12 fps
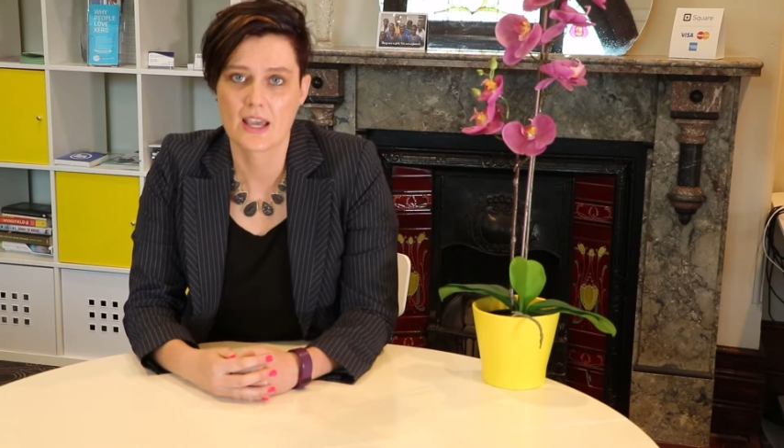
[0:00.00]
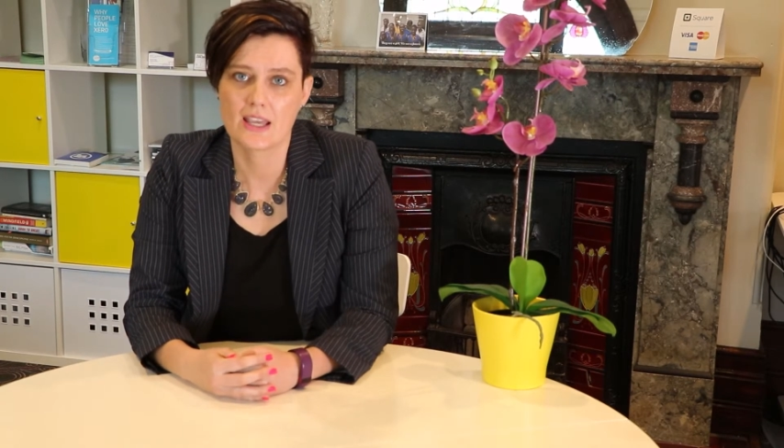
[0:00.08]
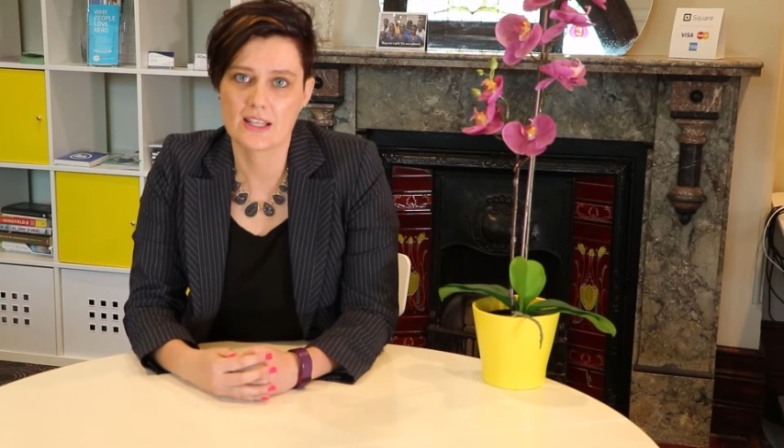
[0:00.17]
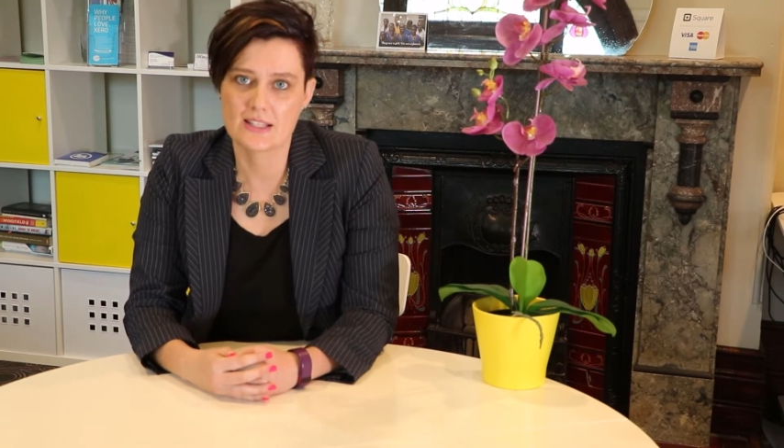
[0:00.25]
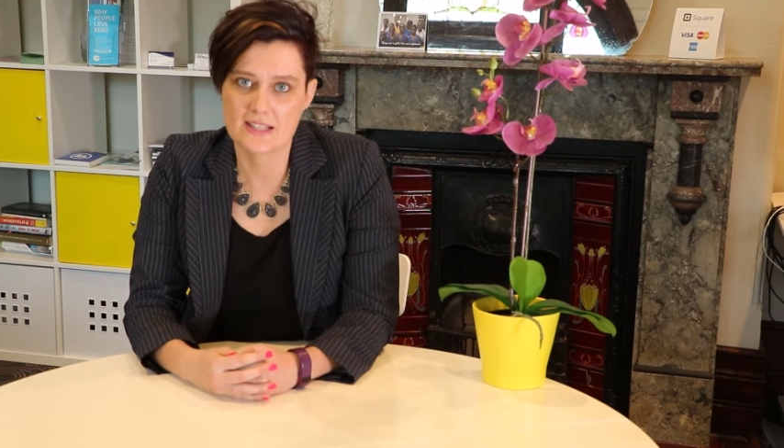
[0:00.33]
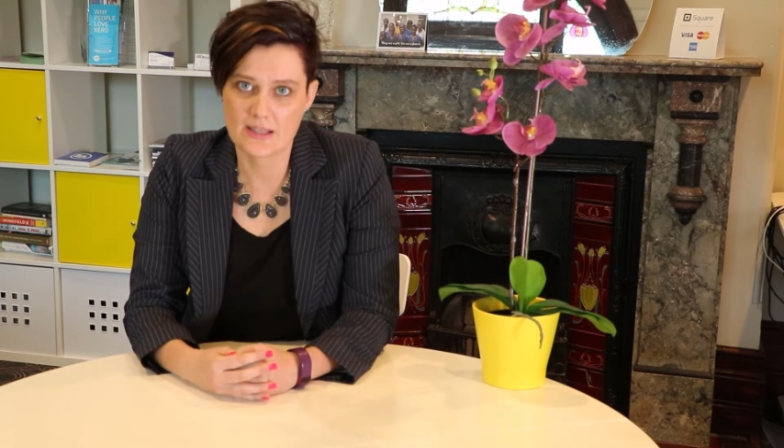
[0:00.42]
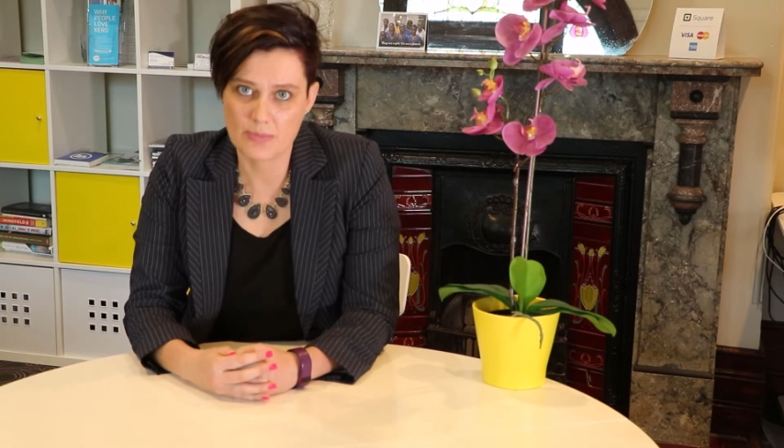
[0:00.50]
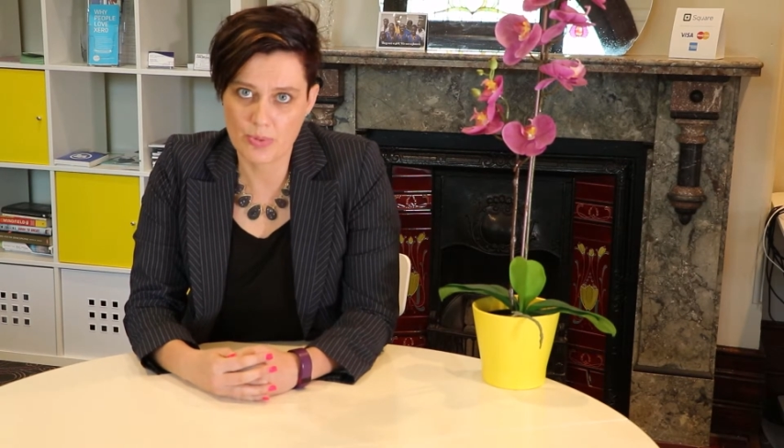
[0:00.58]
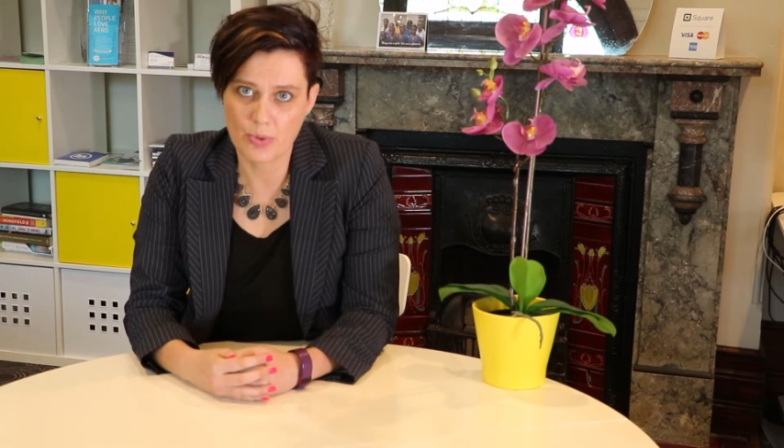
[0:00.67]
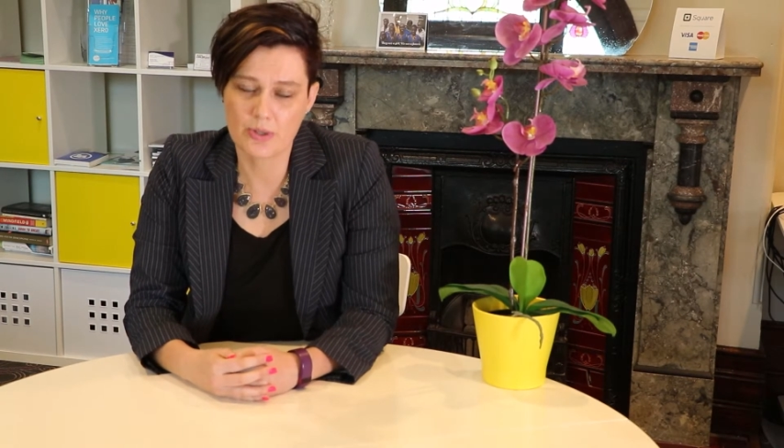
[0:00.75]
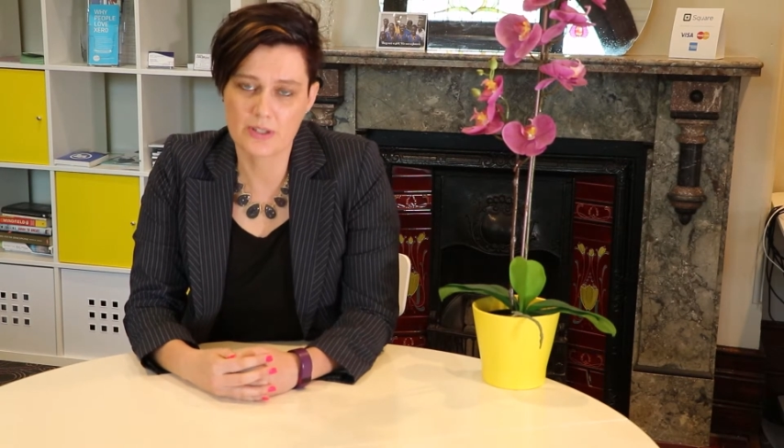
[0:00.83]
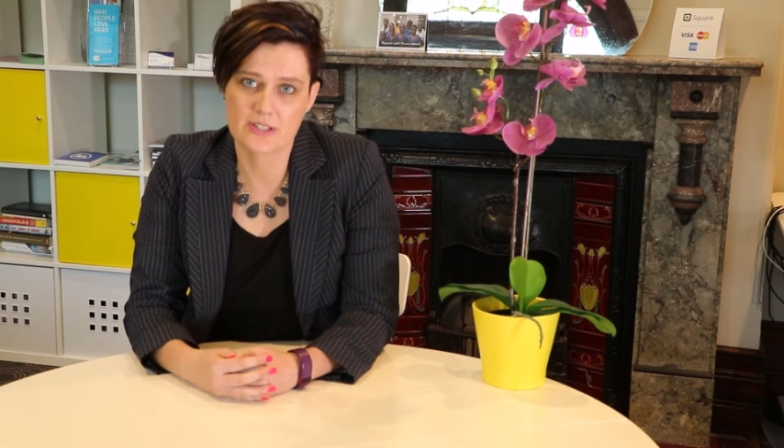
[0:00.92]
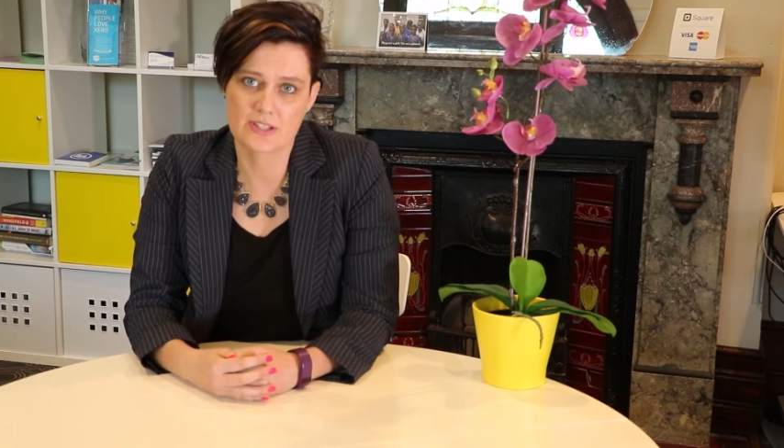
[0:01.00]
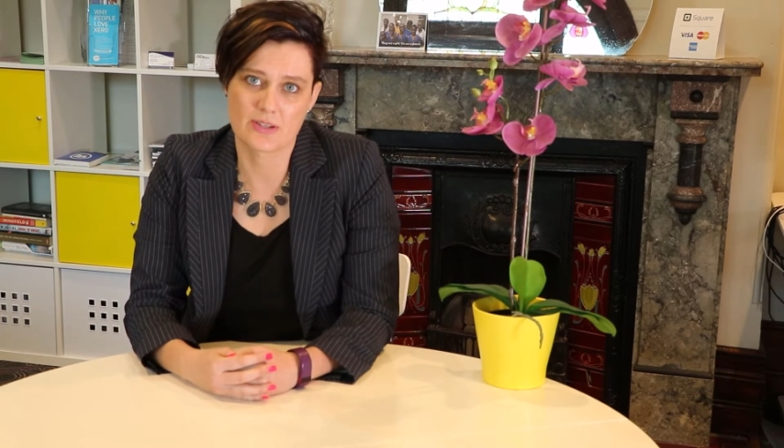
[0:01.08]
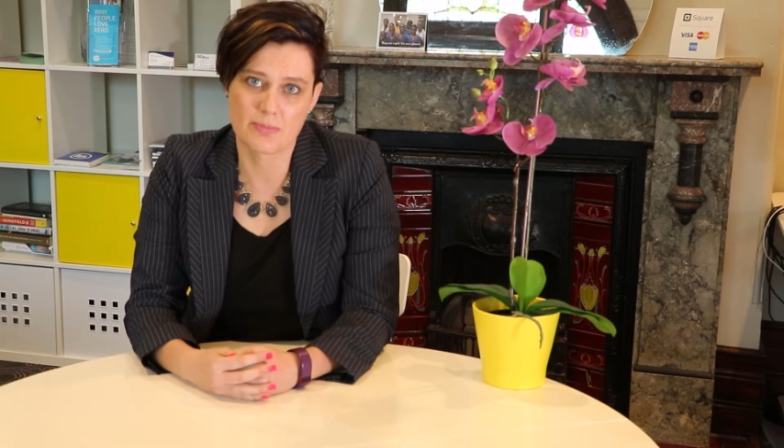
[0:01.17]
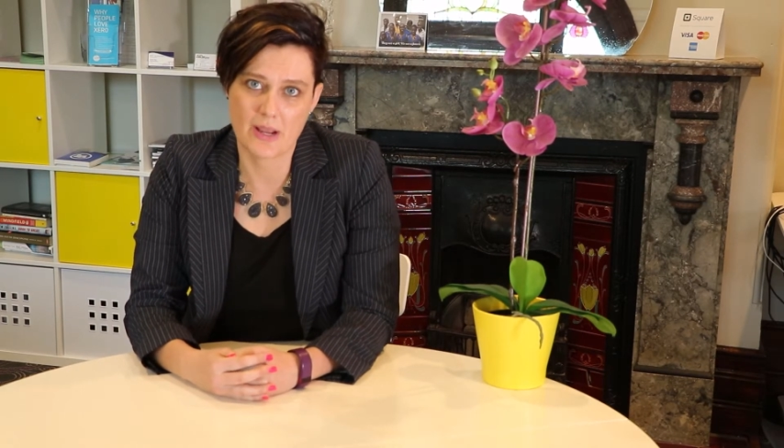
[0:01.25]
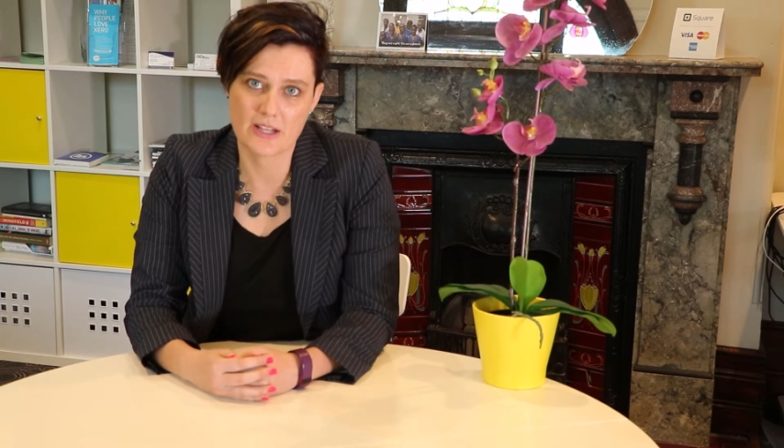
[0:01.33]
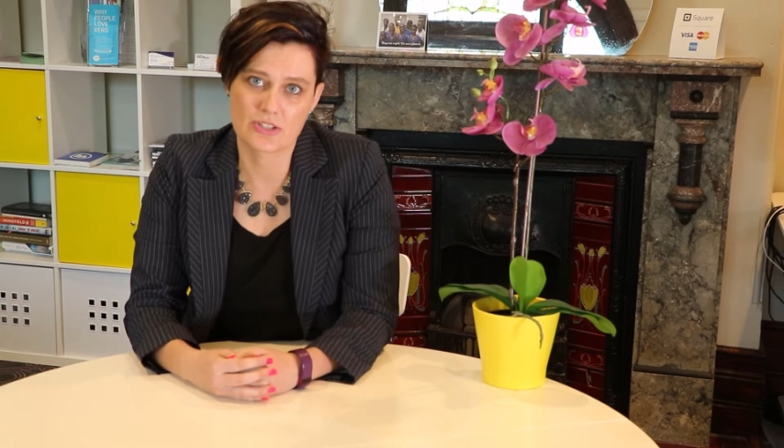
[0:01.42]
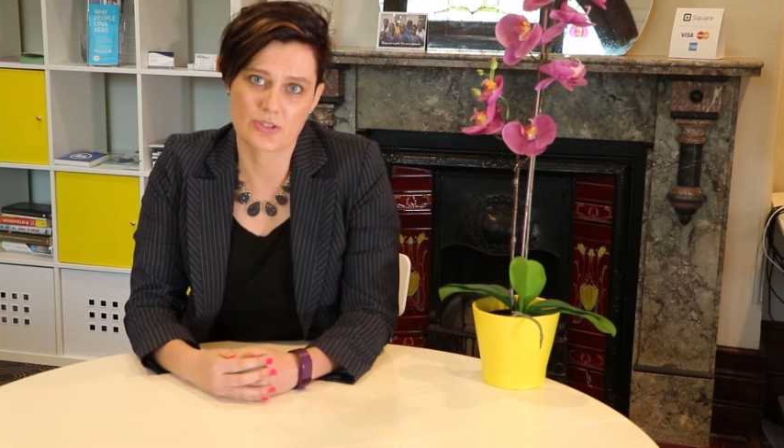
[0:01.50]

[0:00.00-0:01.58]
it's important to make